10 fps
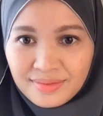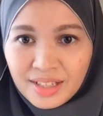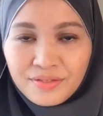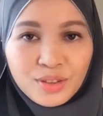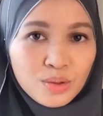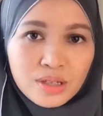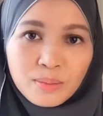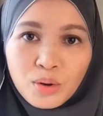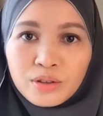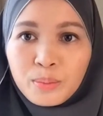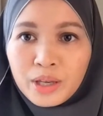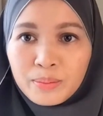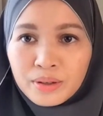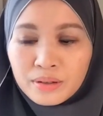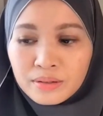I've used up all the
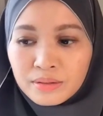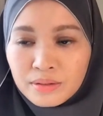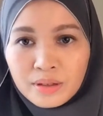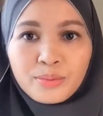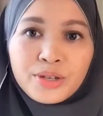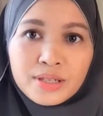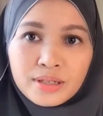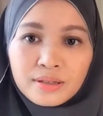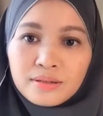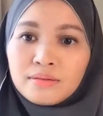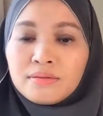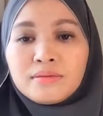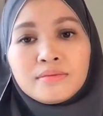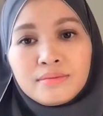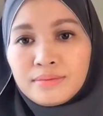paper for the printer.
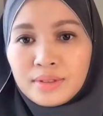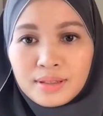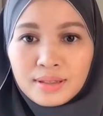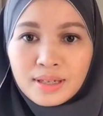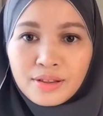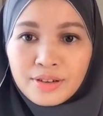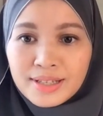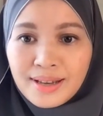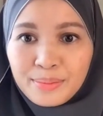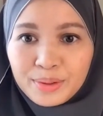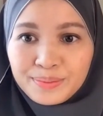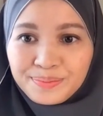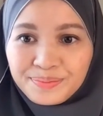Another example.